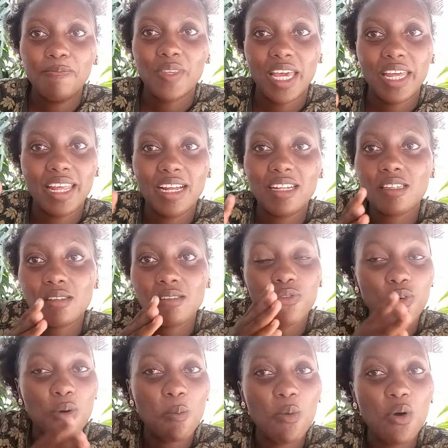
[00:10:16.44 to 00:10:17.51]
and that's
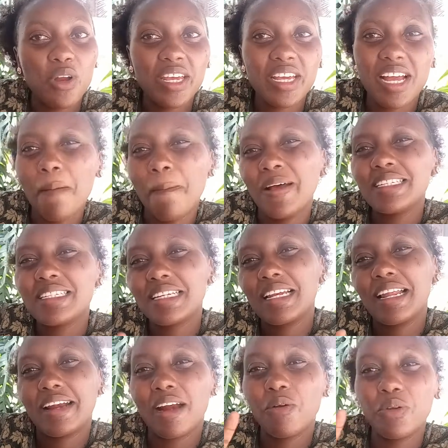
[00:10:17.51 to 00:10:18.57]
from morning up until
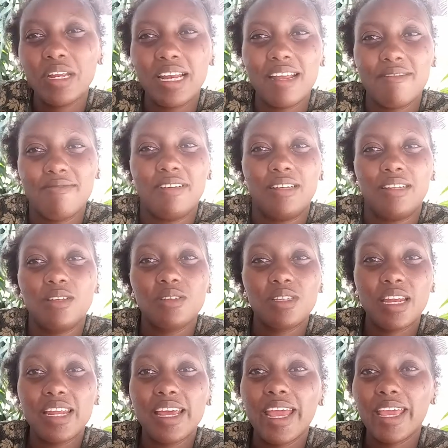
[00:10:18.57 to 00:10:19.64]
around 11 there was a
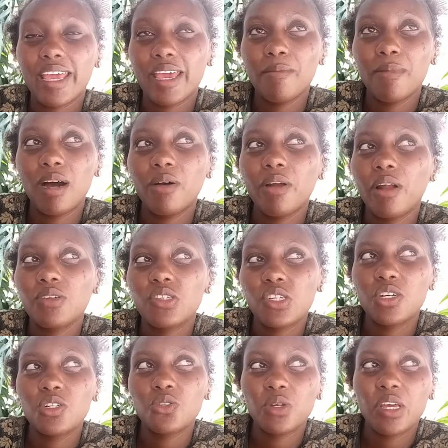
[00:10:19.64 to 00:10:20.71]
day i came out and i was
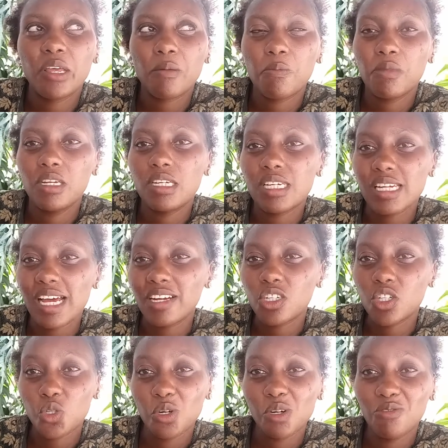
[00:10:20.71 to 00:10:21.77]
trying to get meat at
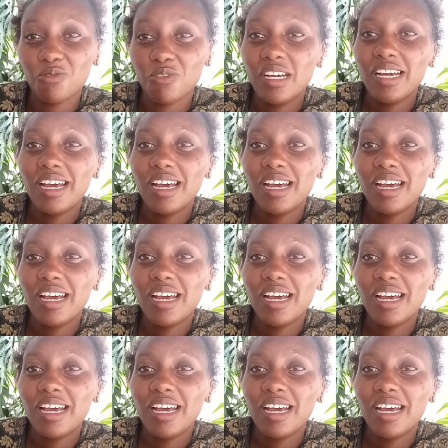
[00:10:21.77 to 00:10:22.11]
12